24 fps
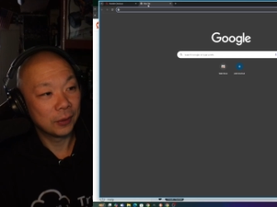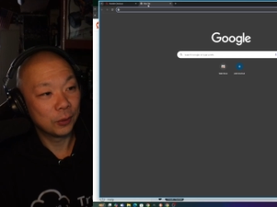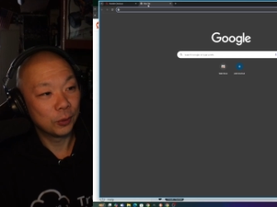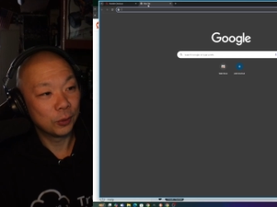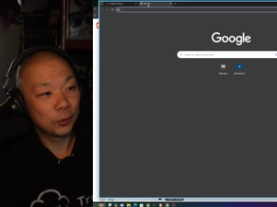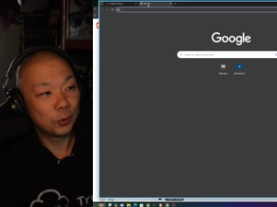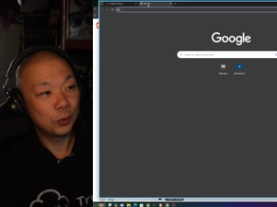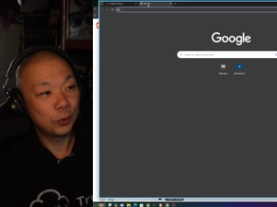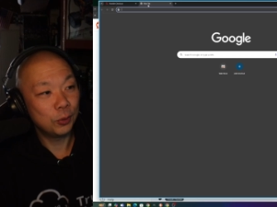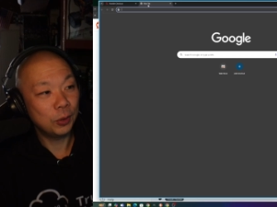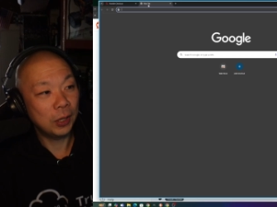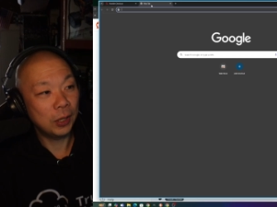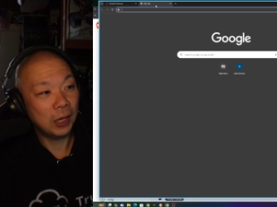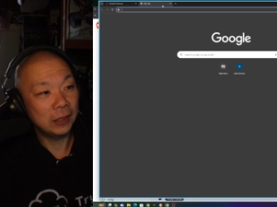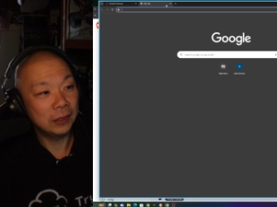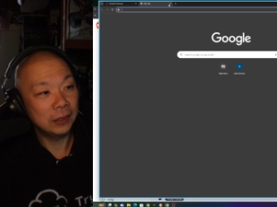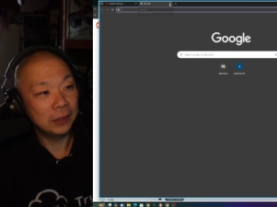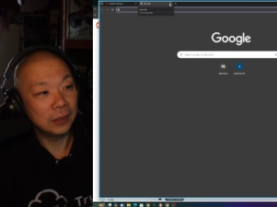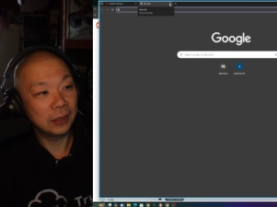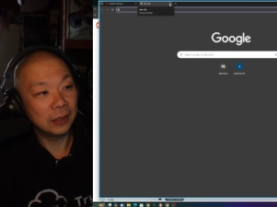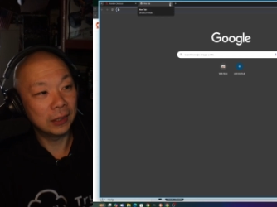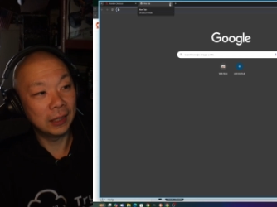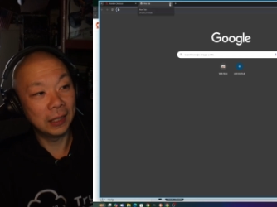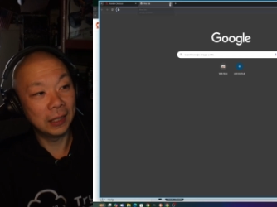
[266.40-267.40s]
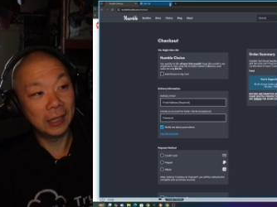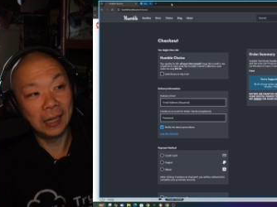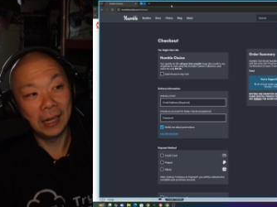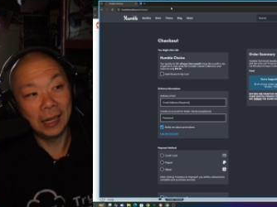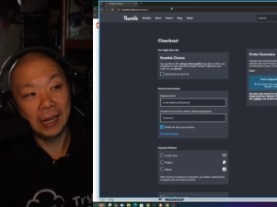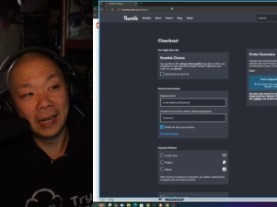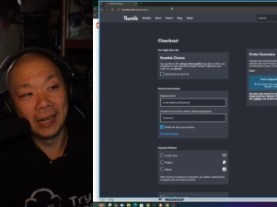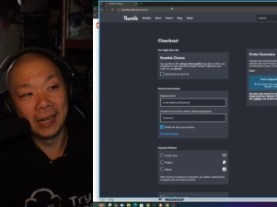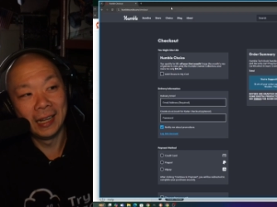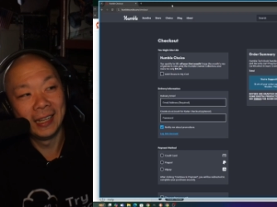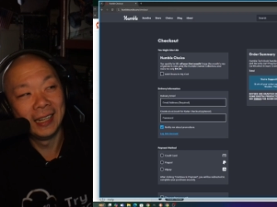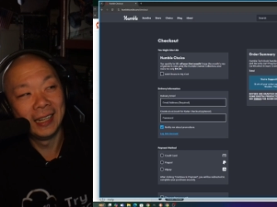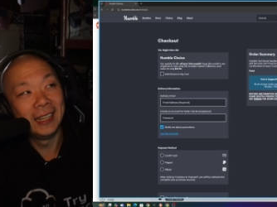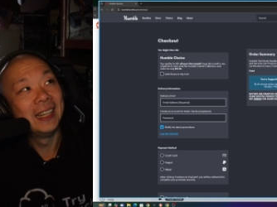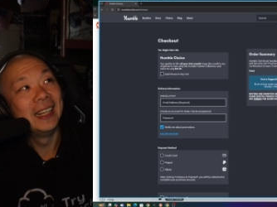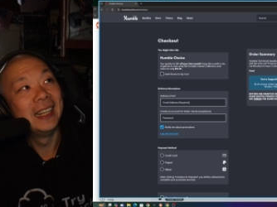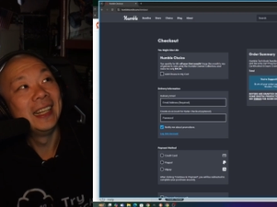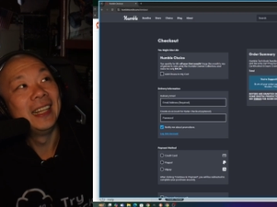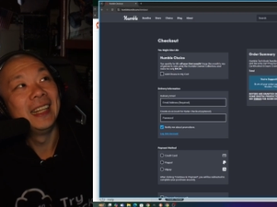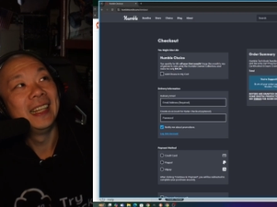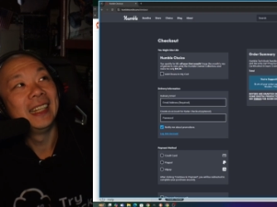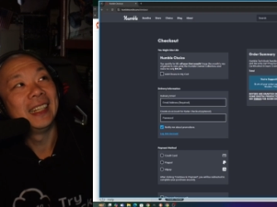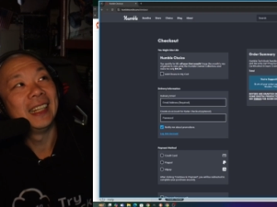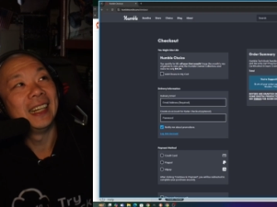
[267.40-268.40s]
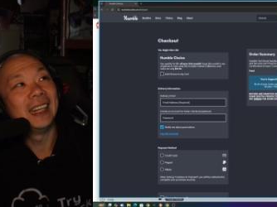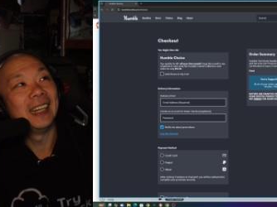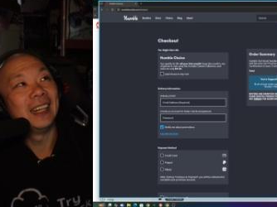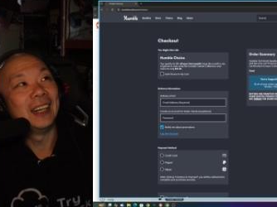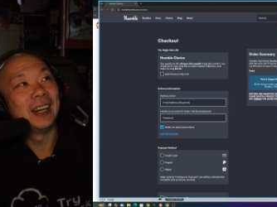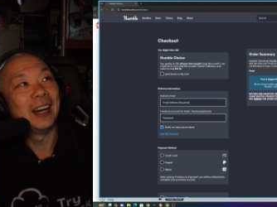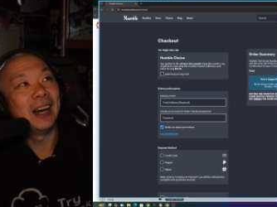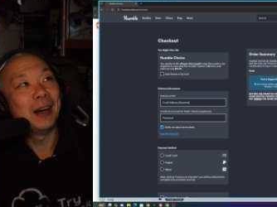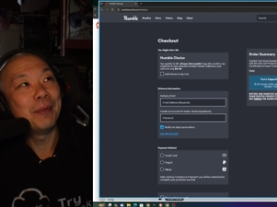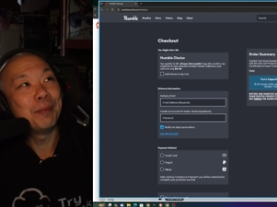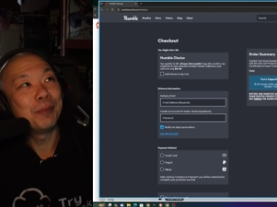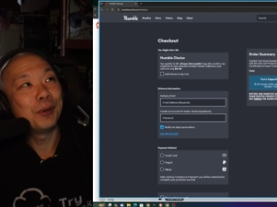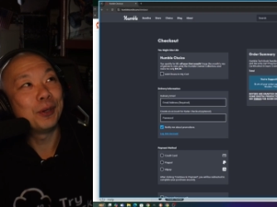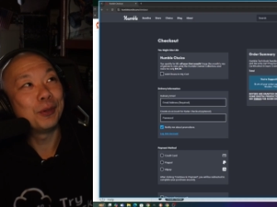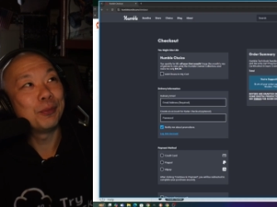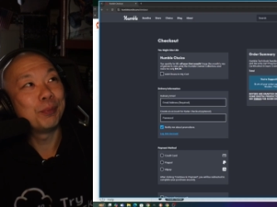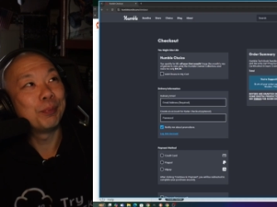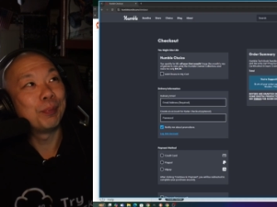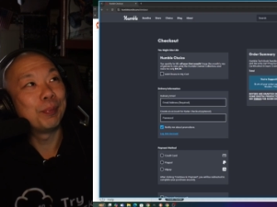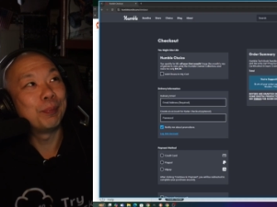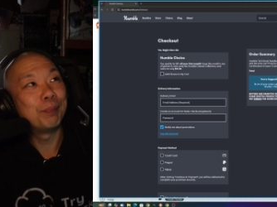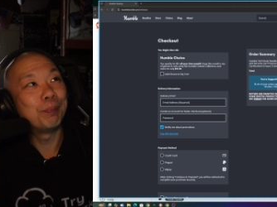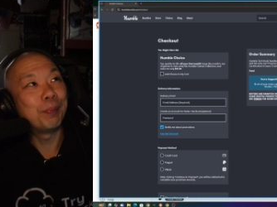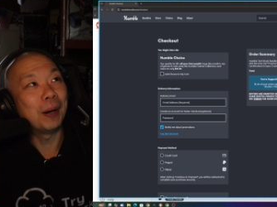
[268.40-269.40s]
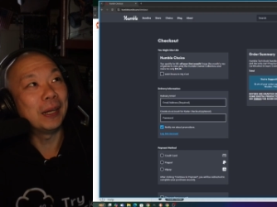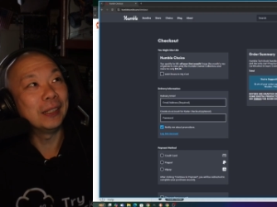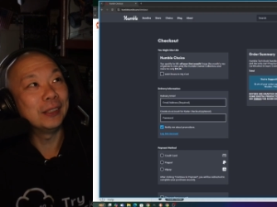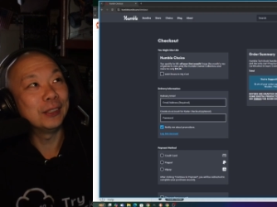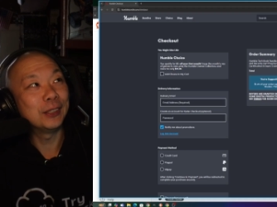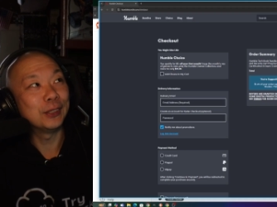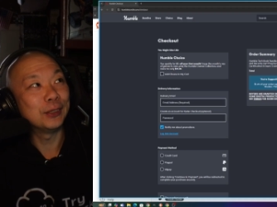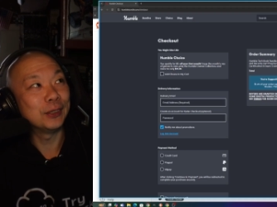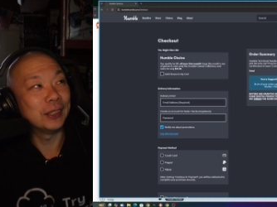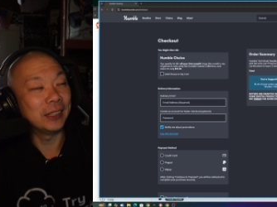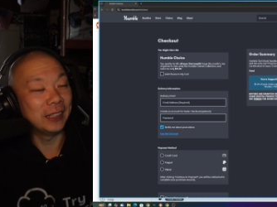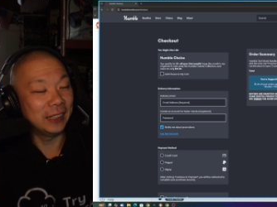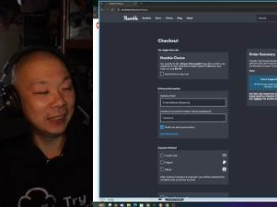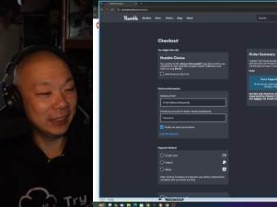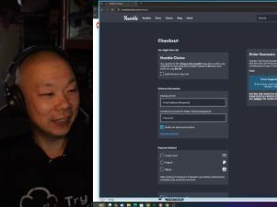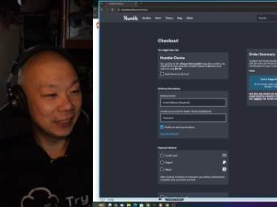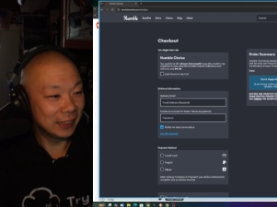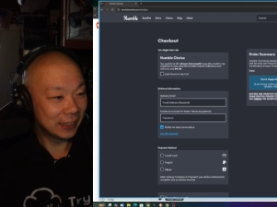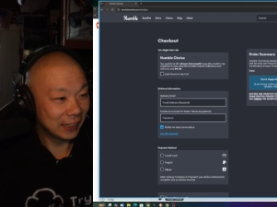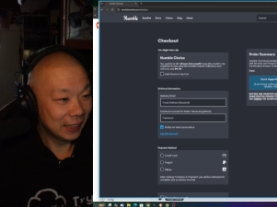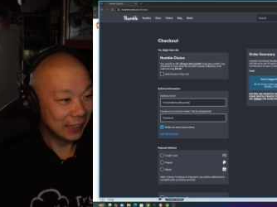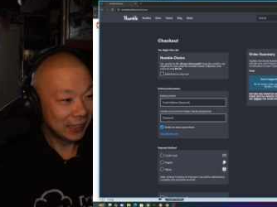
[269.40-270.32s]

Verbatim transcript: who hum, uh, uh, Humble Bundle is.